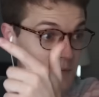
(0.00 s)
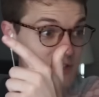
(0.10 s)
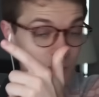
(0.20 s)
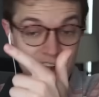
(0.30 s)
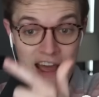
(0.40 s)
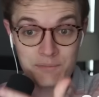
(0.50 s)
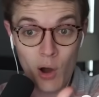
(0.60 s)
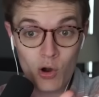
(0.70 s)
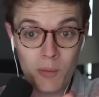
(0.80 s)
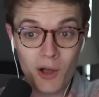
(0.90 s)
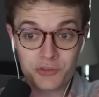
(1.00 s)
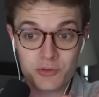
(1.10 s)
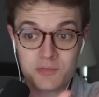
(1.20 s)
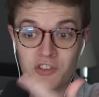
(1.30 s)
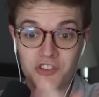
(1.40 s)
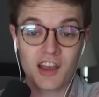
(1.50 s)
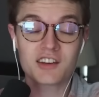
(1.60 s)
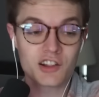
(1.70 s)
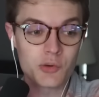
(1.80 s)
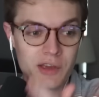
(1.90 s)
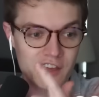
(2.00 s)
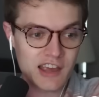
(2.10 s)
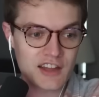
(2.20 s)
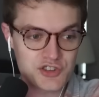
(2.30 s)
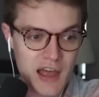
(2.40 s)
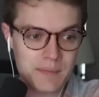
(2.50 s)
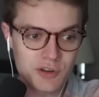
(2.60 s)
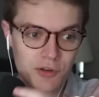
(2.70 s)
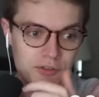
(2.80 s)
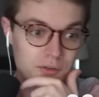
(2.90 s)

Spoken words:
means we're gonna have Pokeballs, which means technically we can catch Zapdos.